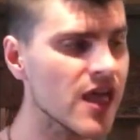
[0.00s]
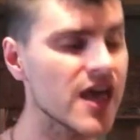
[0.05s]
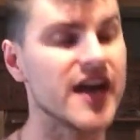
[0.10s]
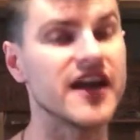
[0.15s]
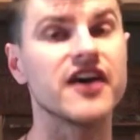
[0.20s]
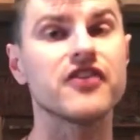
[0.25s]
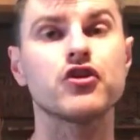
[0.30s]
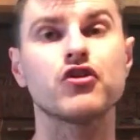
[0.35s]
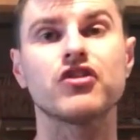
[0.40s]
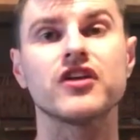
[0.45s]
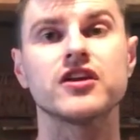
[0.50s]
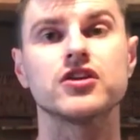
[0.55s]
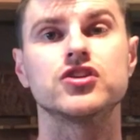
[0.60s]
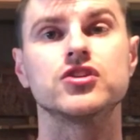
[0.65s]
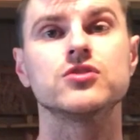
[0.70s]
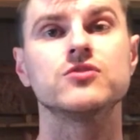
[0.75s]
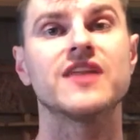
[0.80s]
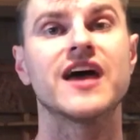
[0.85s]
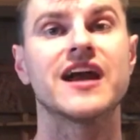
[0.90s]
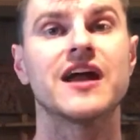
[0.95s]
Another thing
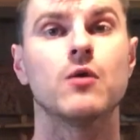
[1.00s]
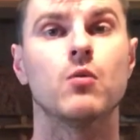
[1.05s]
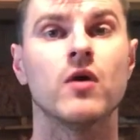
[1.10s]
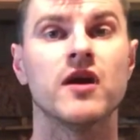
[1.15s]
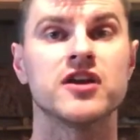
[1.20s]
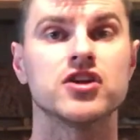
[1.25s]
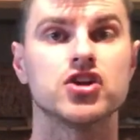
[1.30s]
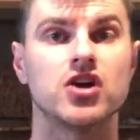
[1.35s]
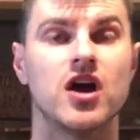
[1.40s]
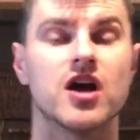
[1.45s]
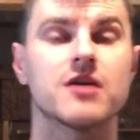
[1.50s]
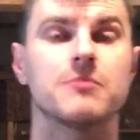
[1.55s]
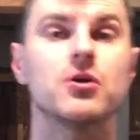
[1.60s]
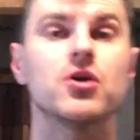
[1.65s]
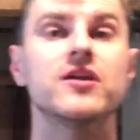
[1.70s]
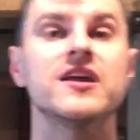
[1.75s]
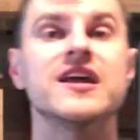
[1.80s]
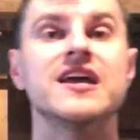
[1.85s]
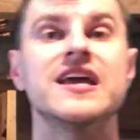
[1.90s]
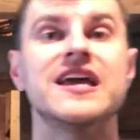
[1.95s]
too that I want to talk
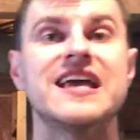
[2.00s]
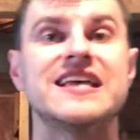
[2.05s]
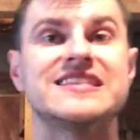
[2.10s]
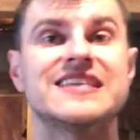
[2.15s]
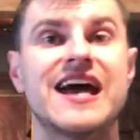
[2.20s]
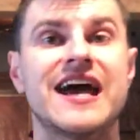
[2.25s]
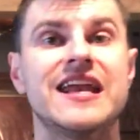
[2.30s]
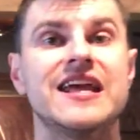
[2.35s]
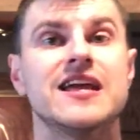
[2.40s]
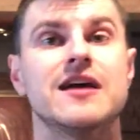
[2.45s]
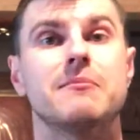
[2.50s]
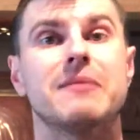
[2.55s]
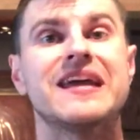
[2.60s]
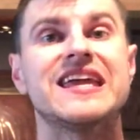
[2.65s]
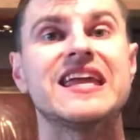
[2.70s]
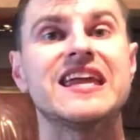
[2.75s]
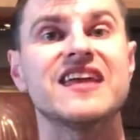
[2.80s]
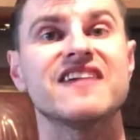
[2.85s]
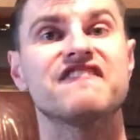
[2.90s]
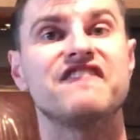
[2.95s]
about is that by
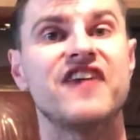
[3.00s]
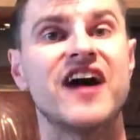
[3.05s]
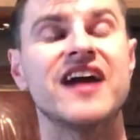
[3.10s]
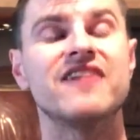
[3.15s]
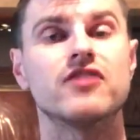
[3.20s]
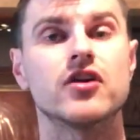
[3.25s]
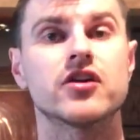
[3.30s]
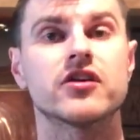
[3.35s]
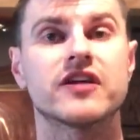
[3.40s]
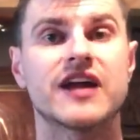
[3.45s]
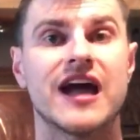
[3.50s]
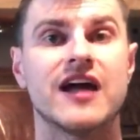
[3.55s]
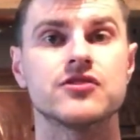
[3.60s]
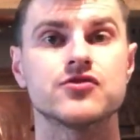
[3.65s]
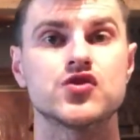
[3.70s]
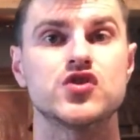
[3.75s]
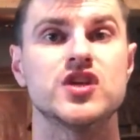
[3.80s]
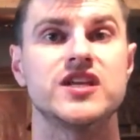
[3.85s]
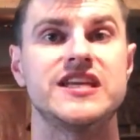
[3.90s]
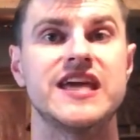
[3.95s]
eating 500
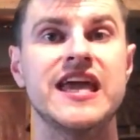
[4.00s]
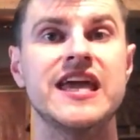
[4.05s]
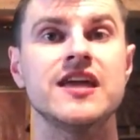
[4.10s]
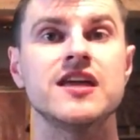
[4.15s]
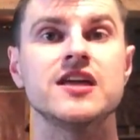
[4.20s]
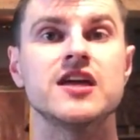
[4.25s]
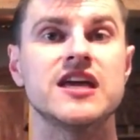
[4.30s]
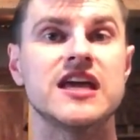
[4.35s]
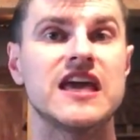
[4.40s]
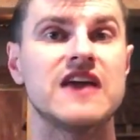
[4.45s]
calories a day,